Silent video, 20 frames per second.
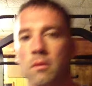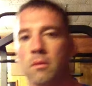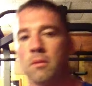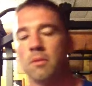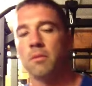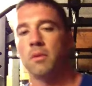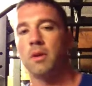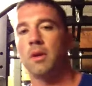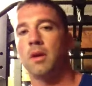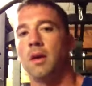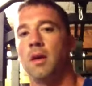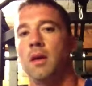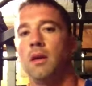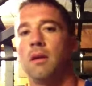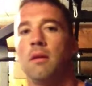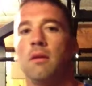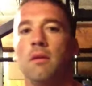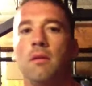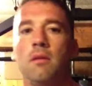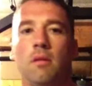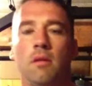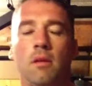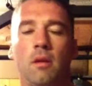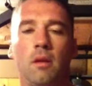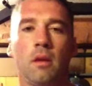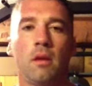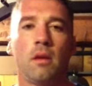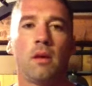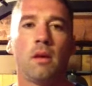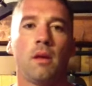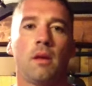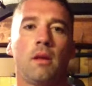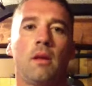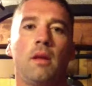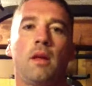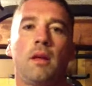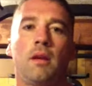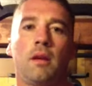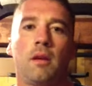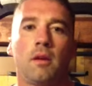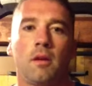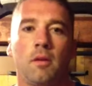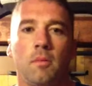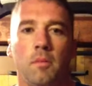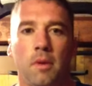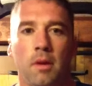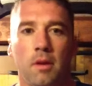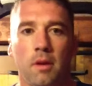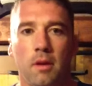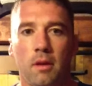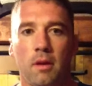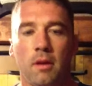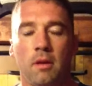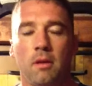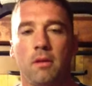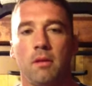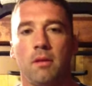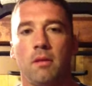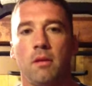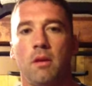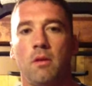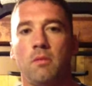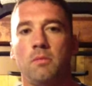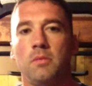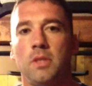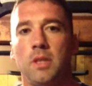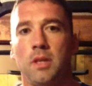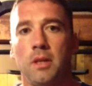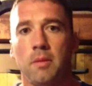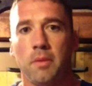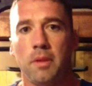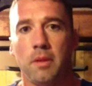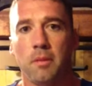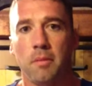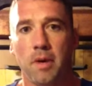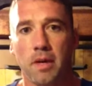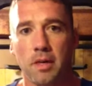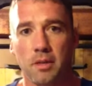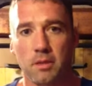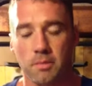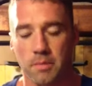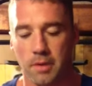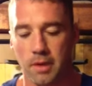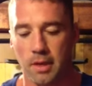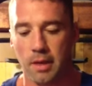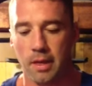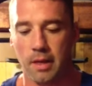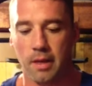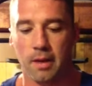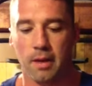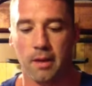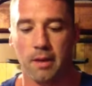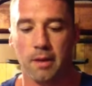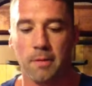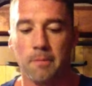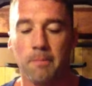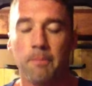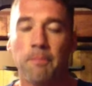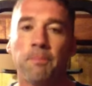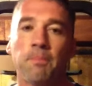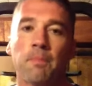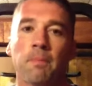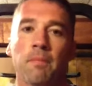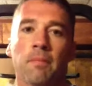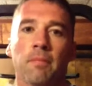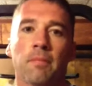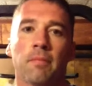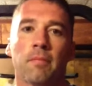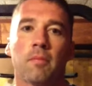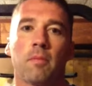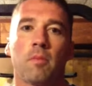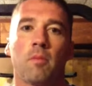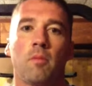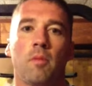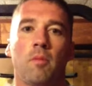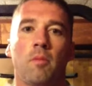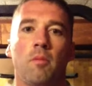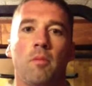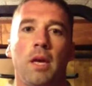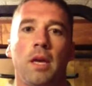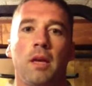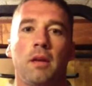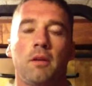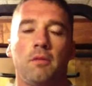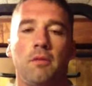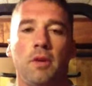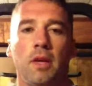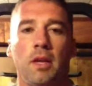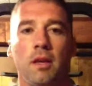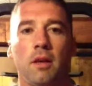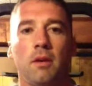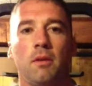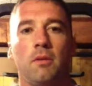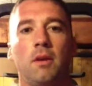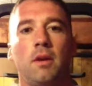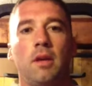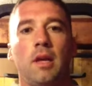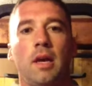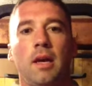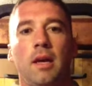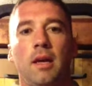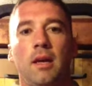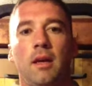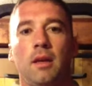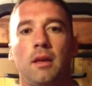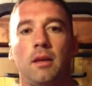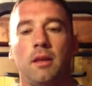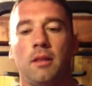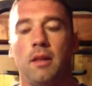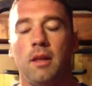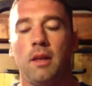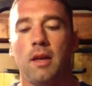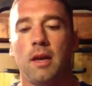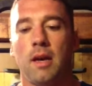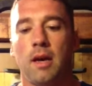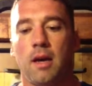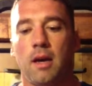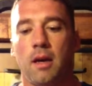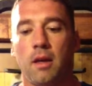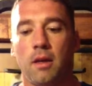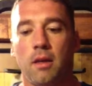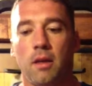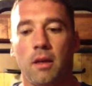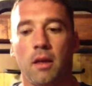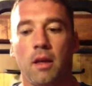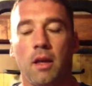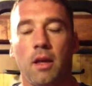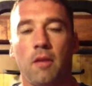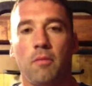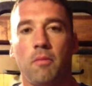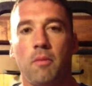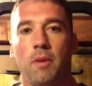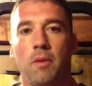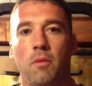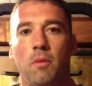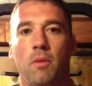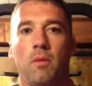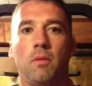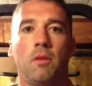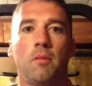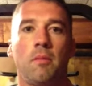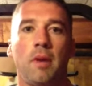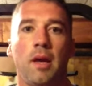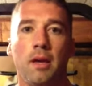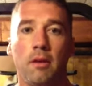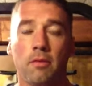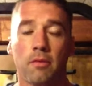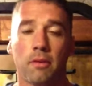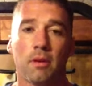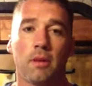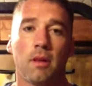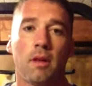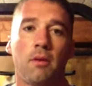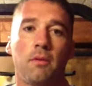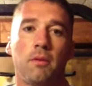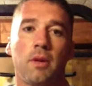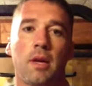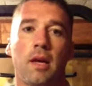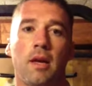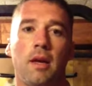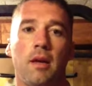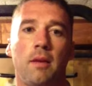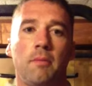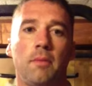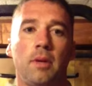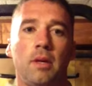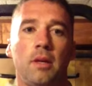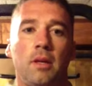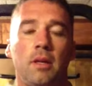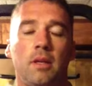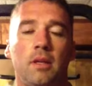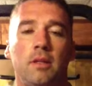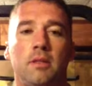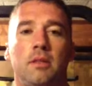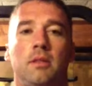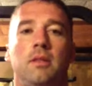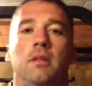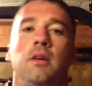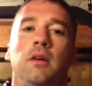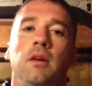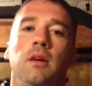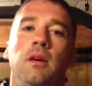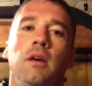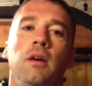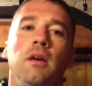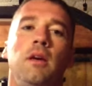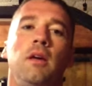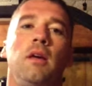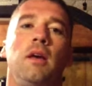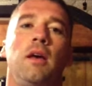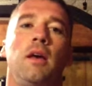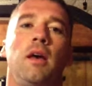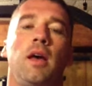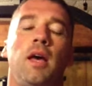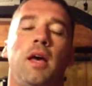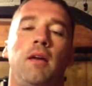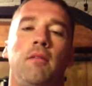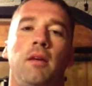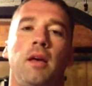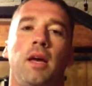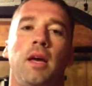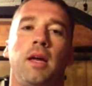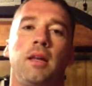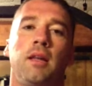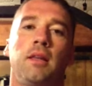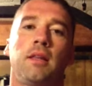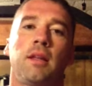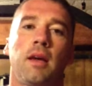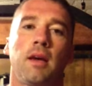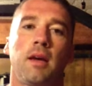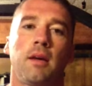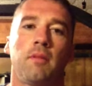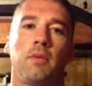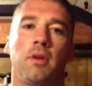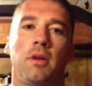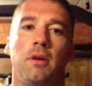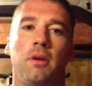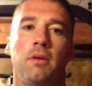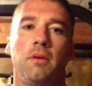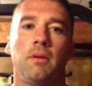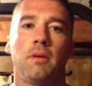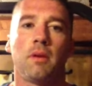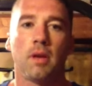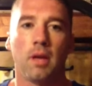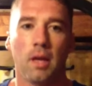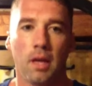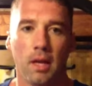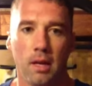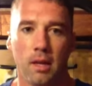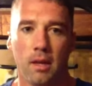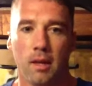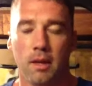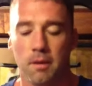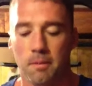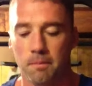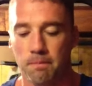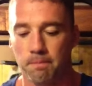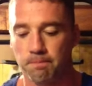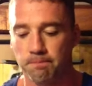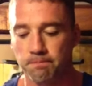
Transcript: Okay, down here in my home gym in the basement, and making a video today that I have been wanting to make for a long time, but just haven't had the time to. And